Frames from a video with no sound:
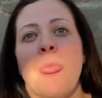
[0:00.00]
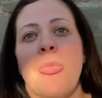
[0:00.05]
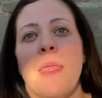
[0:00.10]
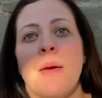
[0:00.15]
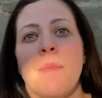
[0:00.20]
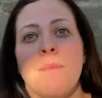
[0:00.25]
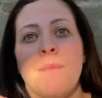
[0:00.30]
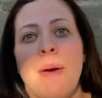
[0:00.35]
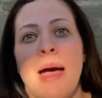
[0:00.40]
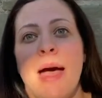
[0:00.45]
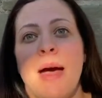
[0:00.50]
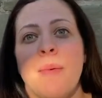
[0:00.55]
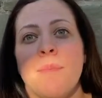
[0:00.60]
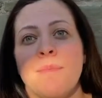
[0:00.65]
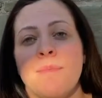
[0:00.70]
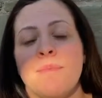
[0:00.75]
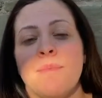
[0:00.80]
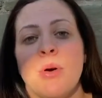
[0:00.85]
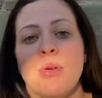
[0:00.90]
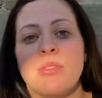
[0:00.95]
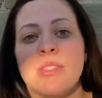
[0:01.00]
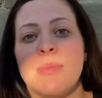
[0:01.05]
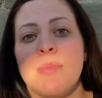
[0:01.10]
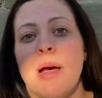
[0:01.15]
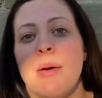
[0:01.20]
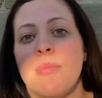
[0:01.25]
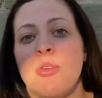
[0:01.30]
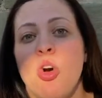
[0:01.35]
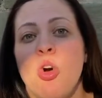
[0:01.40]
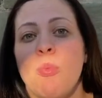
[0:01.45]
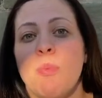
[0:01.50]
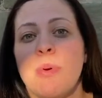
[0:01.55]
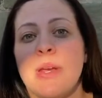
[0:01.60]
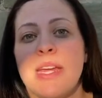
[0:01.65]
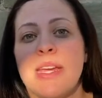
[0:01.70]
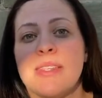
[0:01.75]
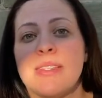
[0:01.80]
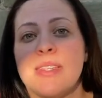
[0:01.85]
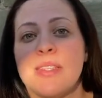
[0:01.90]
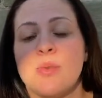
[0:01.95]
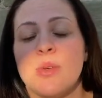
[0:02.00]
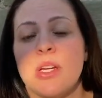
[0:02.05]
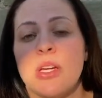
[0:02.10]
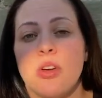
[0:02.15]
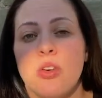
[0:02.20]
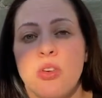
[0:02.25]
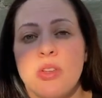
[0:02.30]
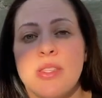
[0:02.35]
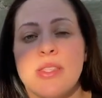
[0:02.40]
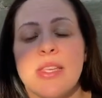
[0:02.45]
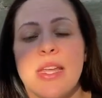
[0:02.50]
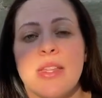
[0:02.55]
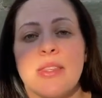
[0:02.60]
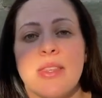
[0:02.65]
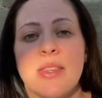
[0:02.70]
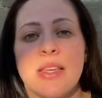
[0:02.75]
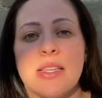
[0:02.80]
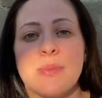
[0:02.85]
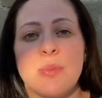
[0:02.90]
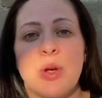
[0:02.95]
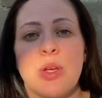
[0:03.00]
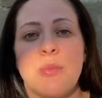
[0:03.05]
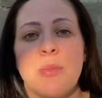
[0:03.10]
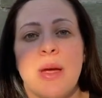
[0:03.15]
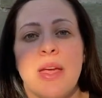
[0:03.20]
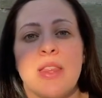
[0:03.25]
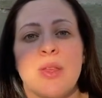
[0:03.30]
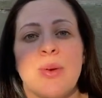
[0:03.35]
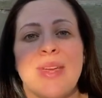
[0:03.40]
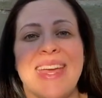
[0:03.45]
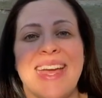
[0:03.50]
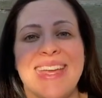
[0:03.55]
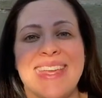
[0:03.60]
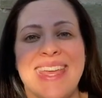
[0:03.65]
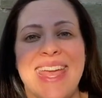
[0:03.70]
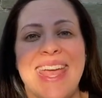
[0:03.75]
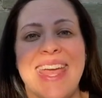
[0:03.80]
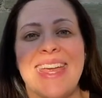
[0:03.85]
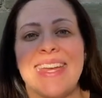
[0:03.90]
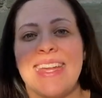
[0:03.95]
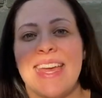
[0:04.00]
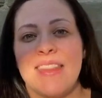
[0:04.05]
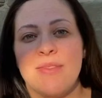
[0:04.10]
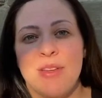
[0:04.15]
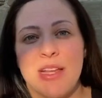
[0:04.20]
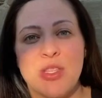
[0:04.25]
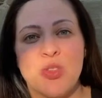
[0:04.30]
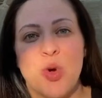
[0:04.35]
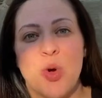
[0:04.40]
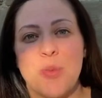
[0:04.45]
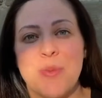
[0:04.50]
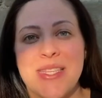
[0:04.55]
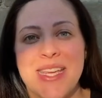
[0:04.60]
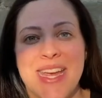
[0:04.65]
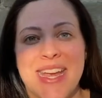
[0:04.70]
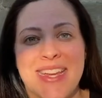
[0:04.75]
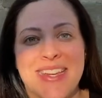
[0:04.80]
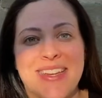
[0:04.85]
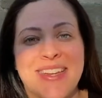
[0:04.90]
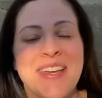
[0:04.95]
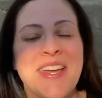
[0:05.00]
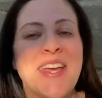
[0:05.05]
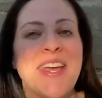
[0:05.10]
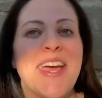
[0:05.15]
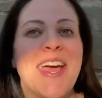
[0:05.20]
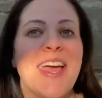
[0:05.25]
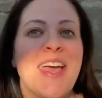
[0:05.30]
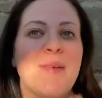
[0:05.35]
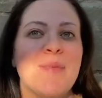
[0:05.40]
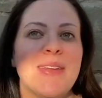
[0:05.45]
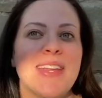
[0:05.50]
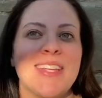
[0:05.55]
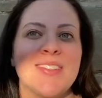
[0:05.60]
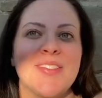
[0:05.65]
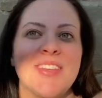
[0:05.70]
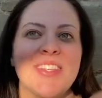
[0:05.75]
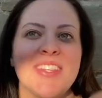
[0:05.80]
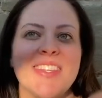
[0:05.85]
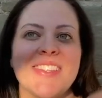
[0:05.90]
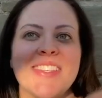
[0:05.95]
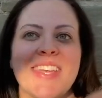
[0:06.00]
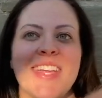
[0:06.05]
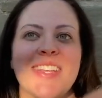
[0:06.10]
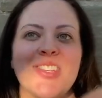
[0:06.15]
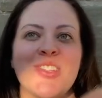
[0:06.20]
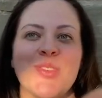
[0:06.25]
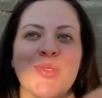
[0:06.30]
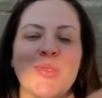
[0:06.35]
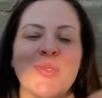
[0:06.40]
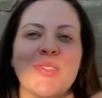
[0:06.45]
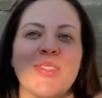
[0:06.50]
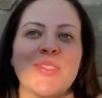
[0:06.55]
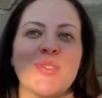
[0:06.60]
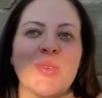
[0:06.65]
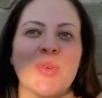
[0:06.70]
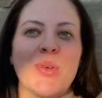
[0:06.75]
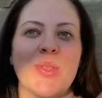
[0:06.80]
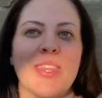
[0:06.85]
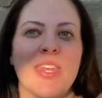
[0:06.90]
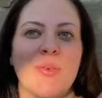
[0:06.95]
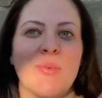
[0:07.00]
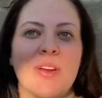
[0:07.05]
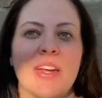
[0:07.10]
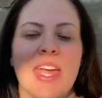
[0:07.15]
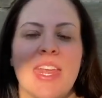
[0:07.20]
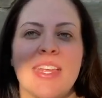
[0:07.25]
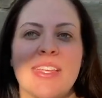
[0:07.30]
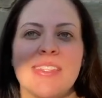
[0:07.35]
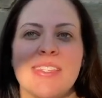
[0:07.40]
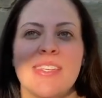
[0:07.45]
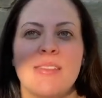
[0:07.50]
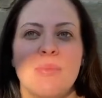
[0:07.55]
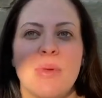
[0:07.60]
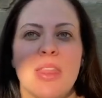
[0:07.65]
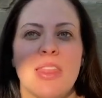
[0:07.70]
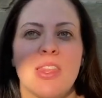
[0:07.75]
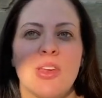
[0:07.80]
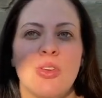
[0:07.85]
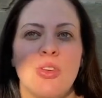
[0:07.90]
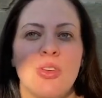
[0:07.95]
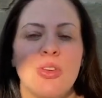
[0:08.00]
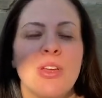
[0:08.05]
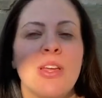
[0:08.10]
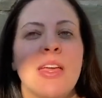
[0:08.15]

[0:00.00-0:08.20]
Multi-mam compresses were a godsend at this point, by the way, again in the top 10 breastfeeding essentials, so they were kind of seeing me through.